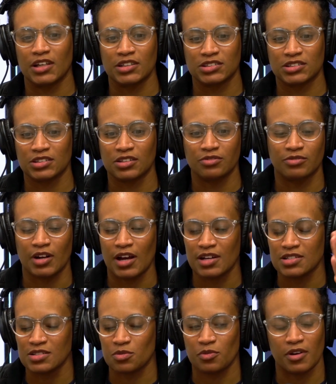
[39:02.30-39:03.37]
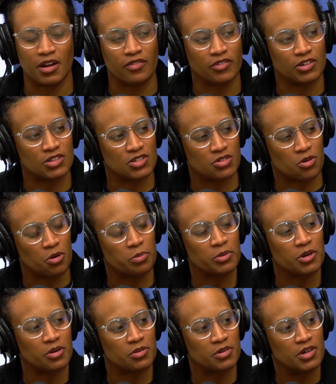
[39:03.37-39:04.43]
sunrise and whatever is
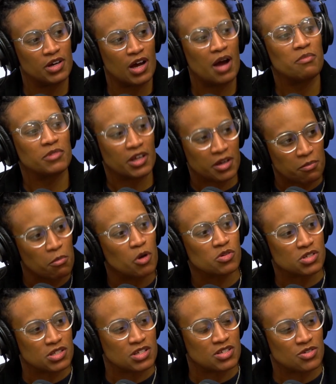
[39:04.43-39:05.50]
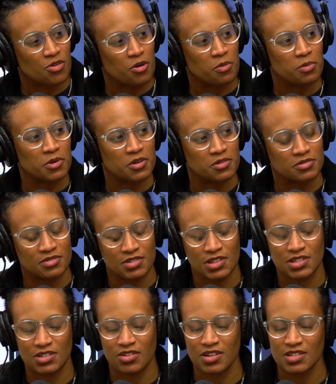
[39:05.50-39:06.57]
Scorpio. I'm like mostly Scorpio. That's crazy.